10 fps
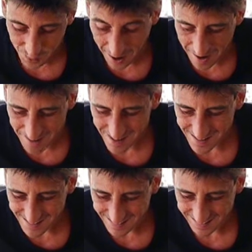bro,
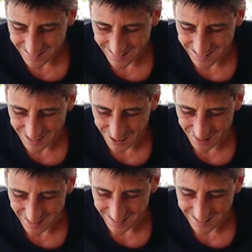let's
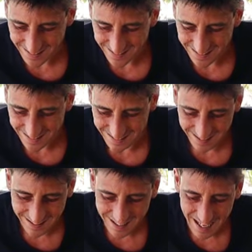do it.
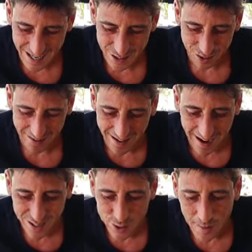Let's get into it.
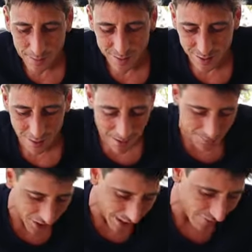Guys, drop a thumb
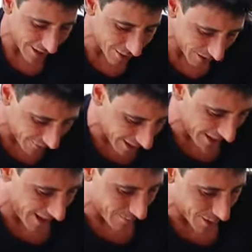up to the video. Give it
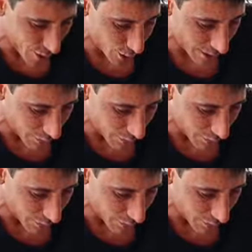a like. Make sure you